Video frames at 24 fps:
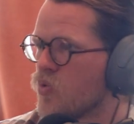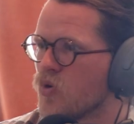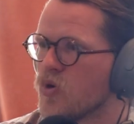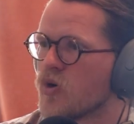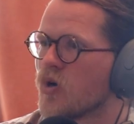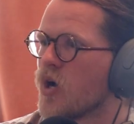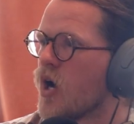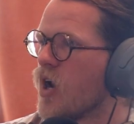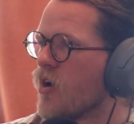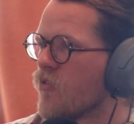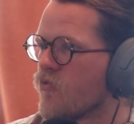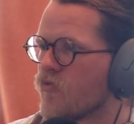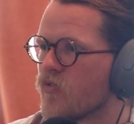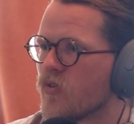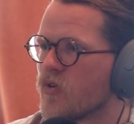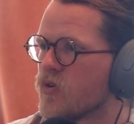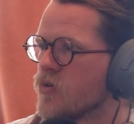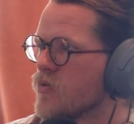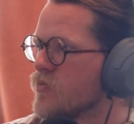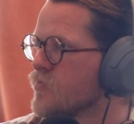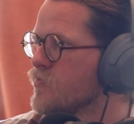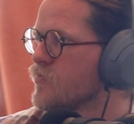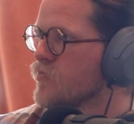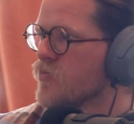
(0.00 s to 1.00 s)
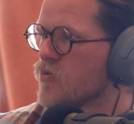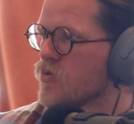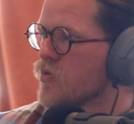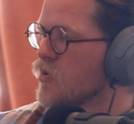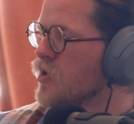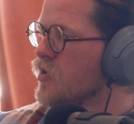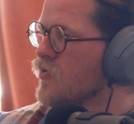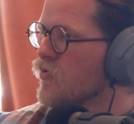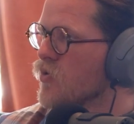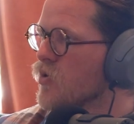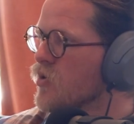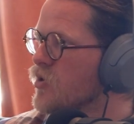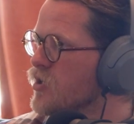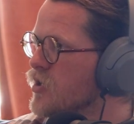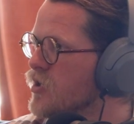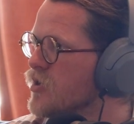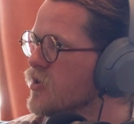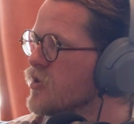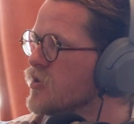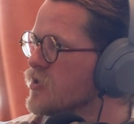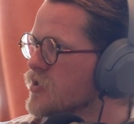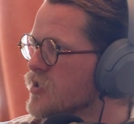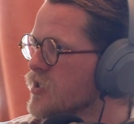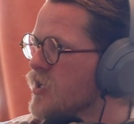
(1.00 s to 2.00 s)
put off for 3-4
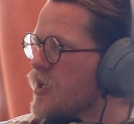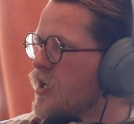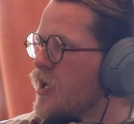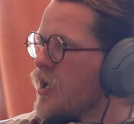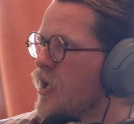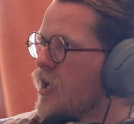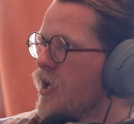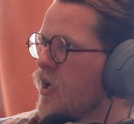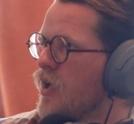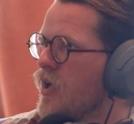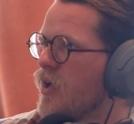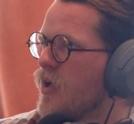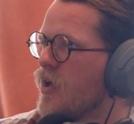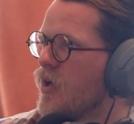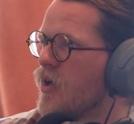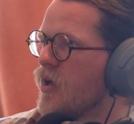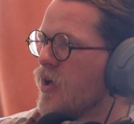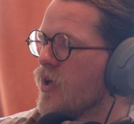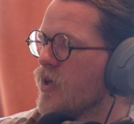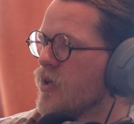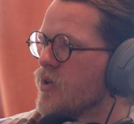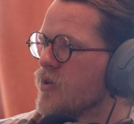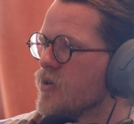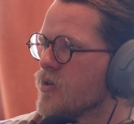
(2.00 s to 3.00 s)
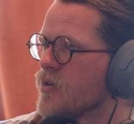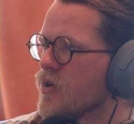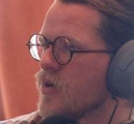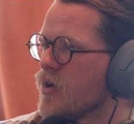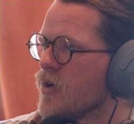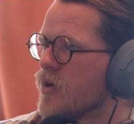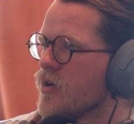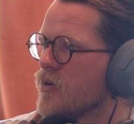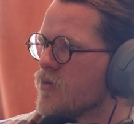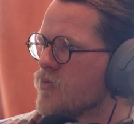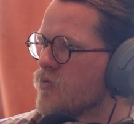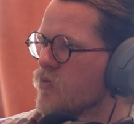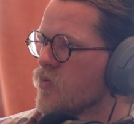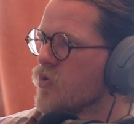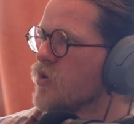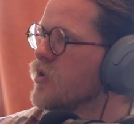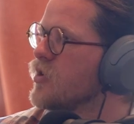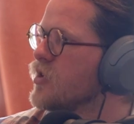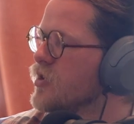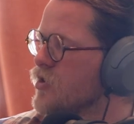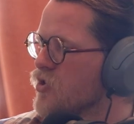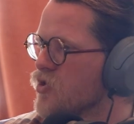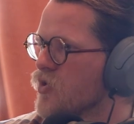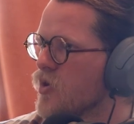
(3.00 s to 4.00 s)
years, and
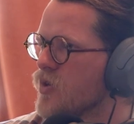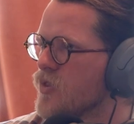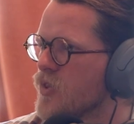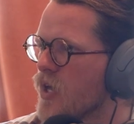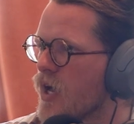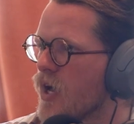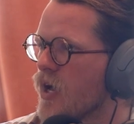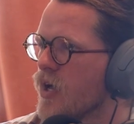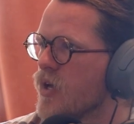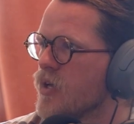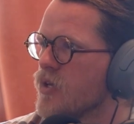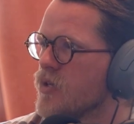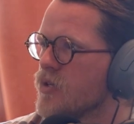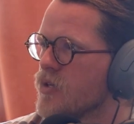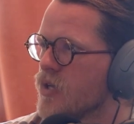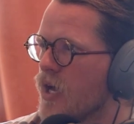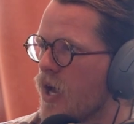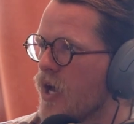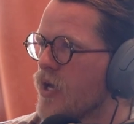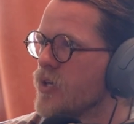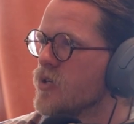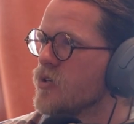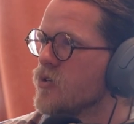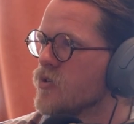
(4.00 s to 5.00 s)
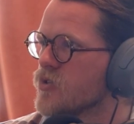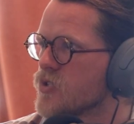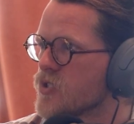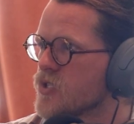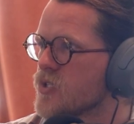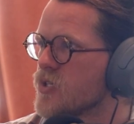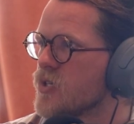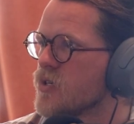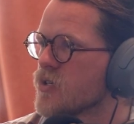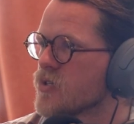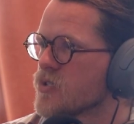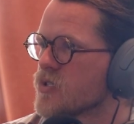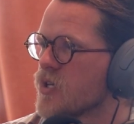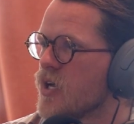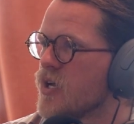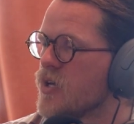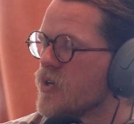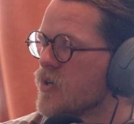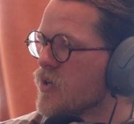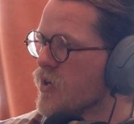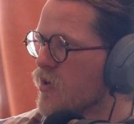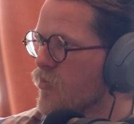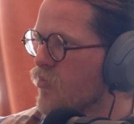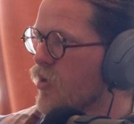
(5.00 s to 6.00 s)
really enjoyed that. At year 6, I
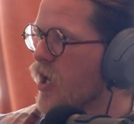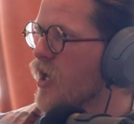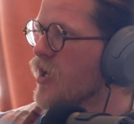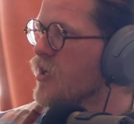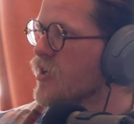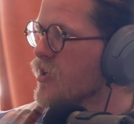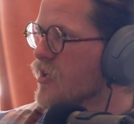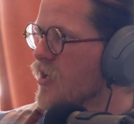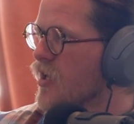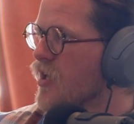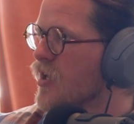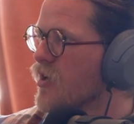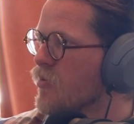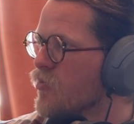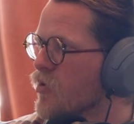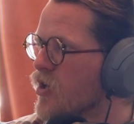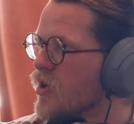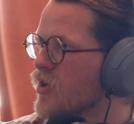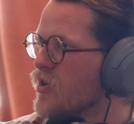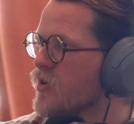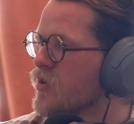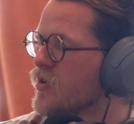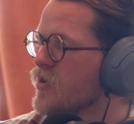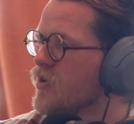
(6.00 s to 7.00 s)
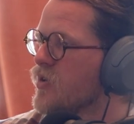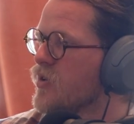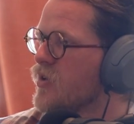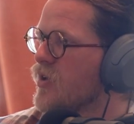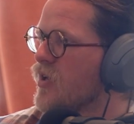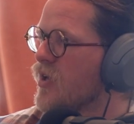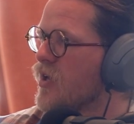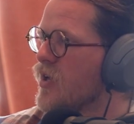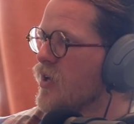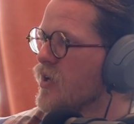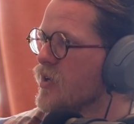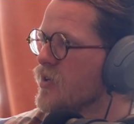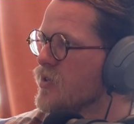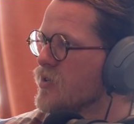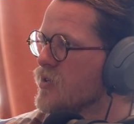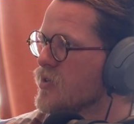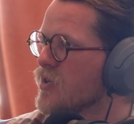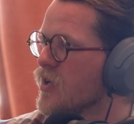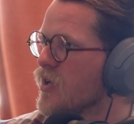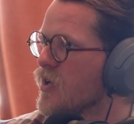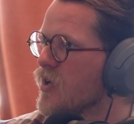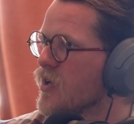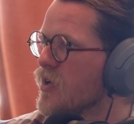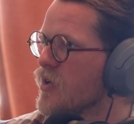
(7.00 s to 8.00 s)
ended up buying a camera, and
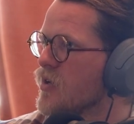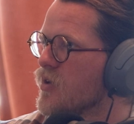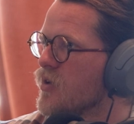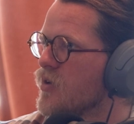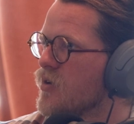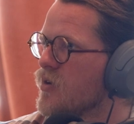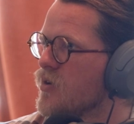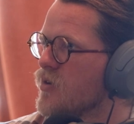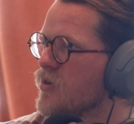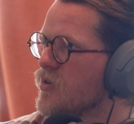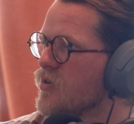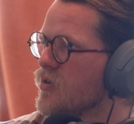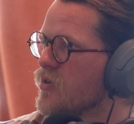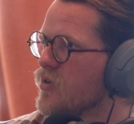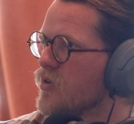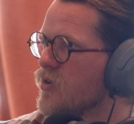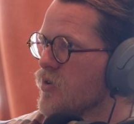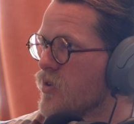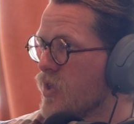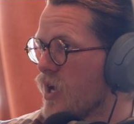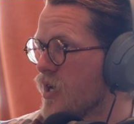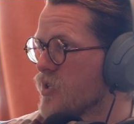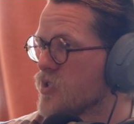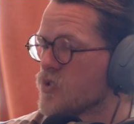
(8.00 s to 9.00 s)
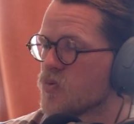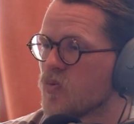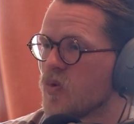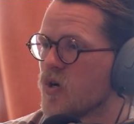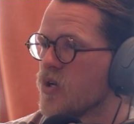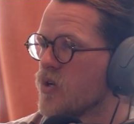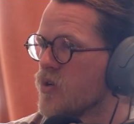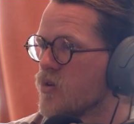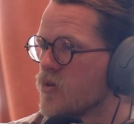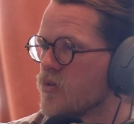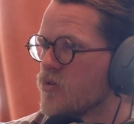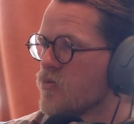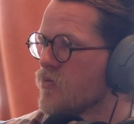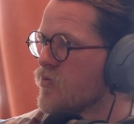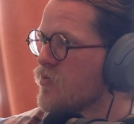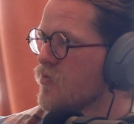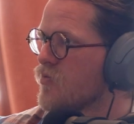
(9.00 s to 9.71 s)
that's when